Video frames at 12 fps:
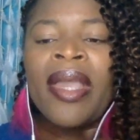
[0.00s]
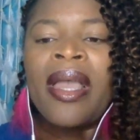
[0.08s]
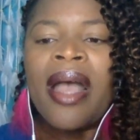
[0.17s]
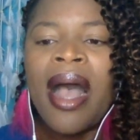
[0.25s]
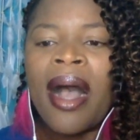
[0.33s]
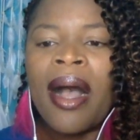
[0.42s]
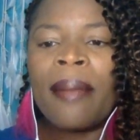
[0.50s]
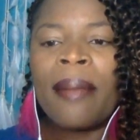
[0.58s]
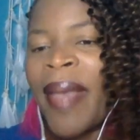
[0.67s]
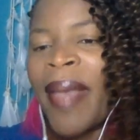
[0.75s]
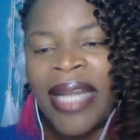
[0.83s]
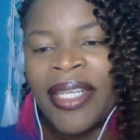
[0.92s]
My
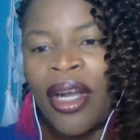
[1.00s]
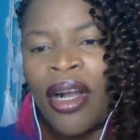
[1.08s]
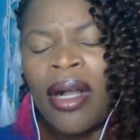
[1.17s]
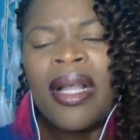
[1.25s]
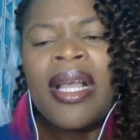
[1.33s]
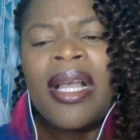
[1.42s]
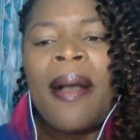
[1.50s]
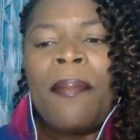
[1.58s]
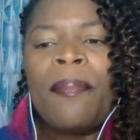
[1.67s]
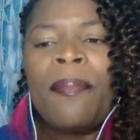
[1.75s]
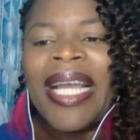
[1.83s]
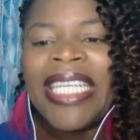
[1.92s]
bad, y'all.
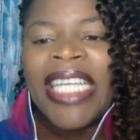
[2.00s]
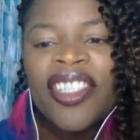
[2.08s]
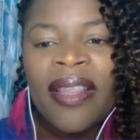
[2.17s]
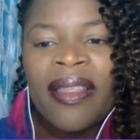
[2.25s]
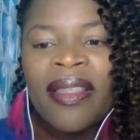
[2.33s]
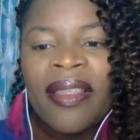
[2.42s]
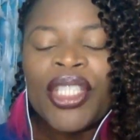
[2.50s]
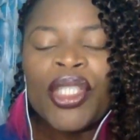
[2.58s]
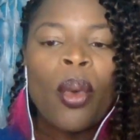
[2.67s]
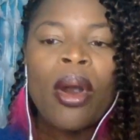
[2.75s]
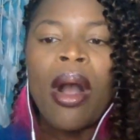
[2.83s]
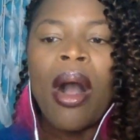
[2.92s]
But here's the thing.
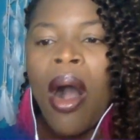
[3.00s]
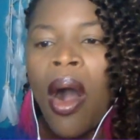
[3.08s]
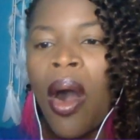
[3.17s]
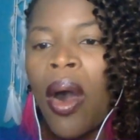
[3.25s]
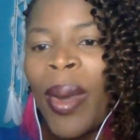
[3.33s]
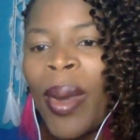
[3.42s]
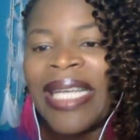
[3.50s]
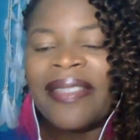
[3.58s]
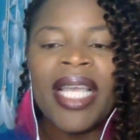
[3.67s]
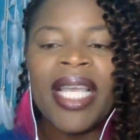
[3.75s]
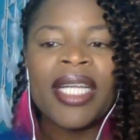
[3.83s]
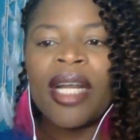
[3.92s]
You are always
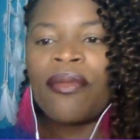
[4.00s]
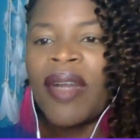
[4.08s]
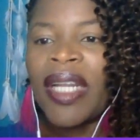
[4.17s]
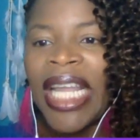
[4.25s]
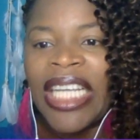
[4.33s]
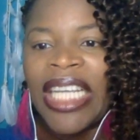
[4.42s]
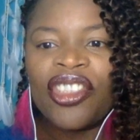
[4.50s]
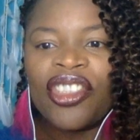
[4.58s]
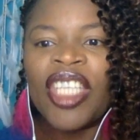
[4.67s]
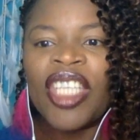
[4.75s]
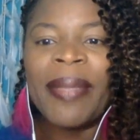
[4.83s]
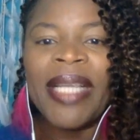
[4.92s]
in a
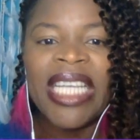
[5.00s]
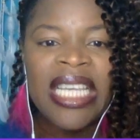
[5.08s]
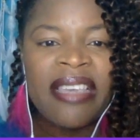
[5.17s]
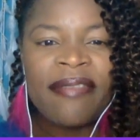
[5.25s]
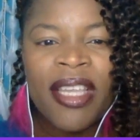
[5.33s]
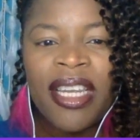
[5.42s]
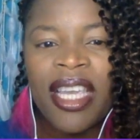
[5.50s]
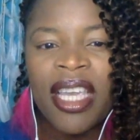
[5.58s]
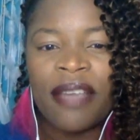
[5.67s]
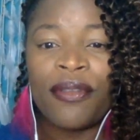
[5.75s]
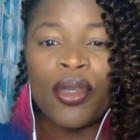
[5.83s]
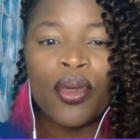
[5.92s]
relationship, even
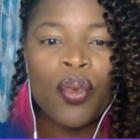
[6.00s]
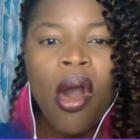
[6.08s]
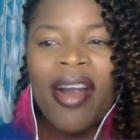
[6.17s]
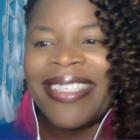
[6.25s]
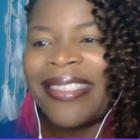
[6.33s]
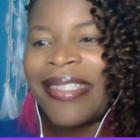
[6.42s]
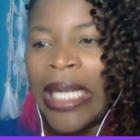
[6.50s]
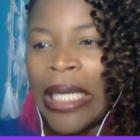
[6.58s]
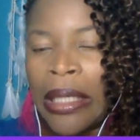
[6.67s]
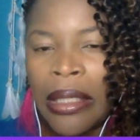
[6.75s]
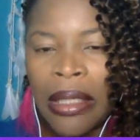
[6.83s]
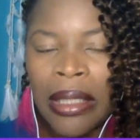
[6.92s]
if you are
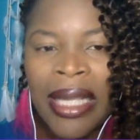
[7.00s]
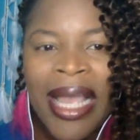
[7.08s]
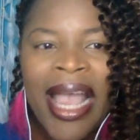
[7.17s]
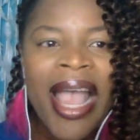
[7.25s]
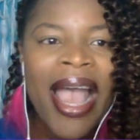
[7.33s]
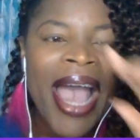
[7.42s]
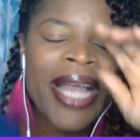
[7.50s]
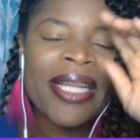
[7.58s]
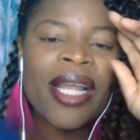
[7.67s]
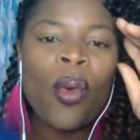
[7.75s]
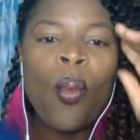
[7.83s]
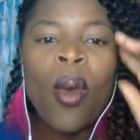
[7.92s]
single.
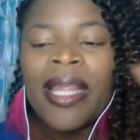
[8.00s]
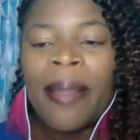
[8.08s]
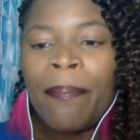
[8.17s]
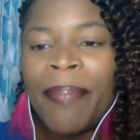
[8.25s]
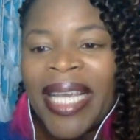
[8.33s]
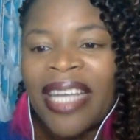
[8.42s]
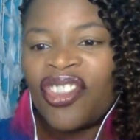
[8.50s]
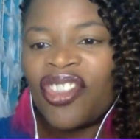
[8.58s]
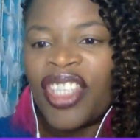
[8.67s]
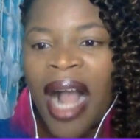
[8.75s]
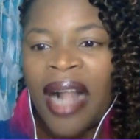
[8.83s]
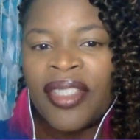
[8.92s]
And one of the biggest
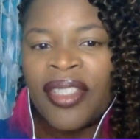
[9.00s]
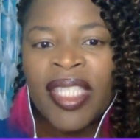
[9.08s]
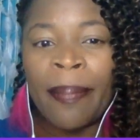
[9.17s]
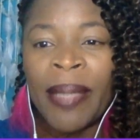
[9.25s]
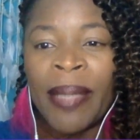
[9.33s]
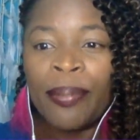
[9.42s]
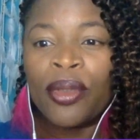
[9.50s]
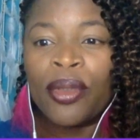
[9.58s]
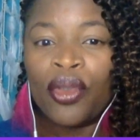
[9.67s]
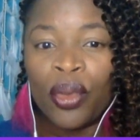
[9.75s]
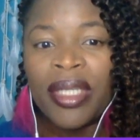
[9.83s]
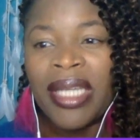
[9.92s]
challenges that people
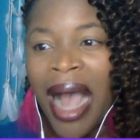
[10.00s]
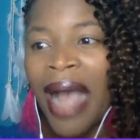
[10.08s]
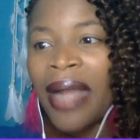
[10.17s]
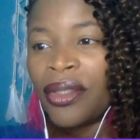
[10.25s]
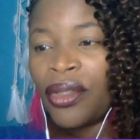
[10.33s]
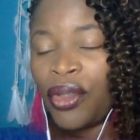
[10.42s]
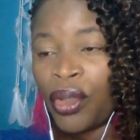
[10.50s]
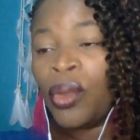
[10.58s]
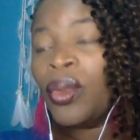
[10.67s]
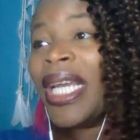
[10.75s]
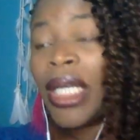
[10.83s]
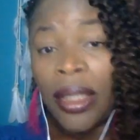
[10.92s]
do not
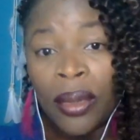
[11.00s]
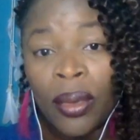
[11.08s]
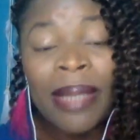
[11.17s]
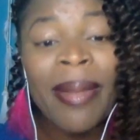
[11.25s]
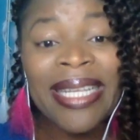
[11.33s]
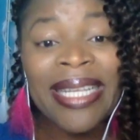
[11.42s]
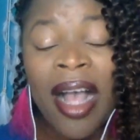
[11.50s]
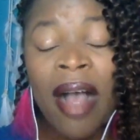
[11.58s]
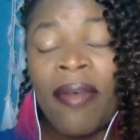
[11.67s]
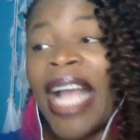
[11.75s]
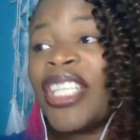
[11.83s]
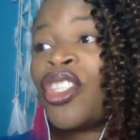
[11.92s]
do, including myself,
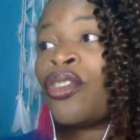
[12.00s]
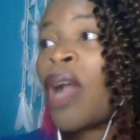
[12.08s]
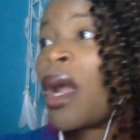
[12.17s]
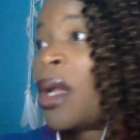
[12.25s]
I struggle